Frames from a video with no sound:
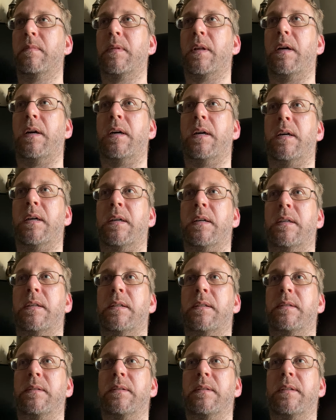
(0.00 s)

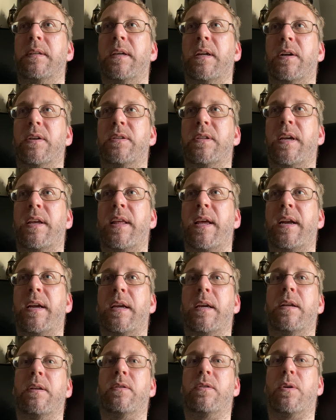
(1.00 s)
And I'll say that
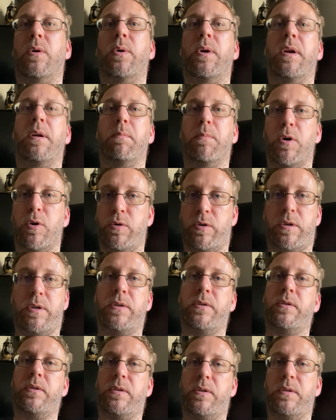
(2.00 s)
again. So
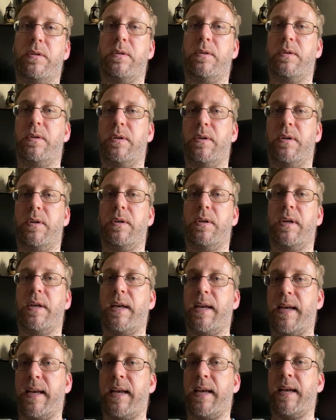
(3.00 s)
emotions
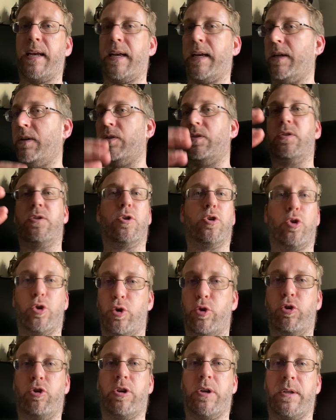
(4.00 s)
and
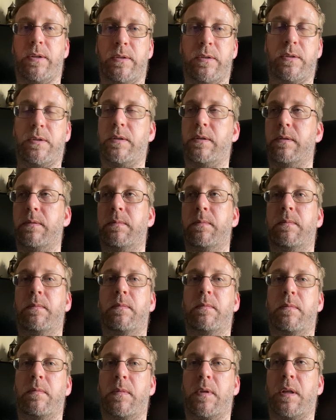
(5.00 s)
solutions,
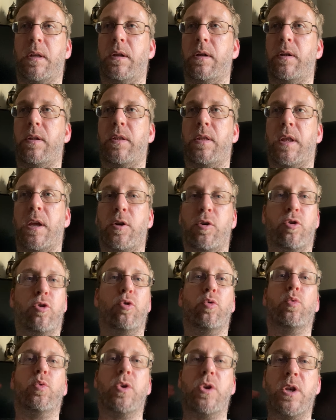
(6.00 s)
they
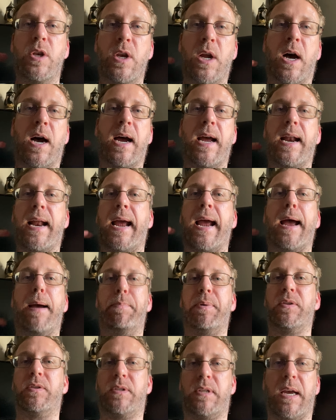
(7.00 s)
do not
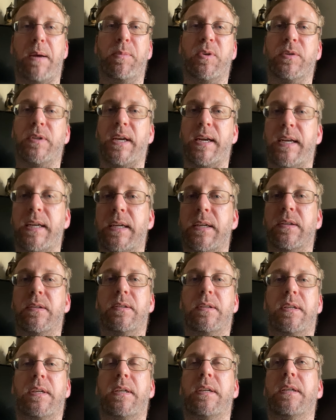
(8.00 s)
happen
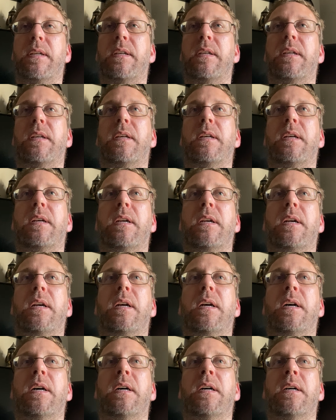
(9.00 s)
simultaneously.
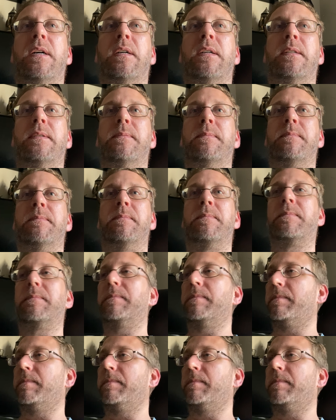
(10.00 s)
Um,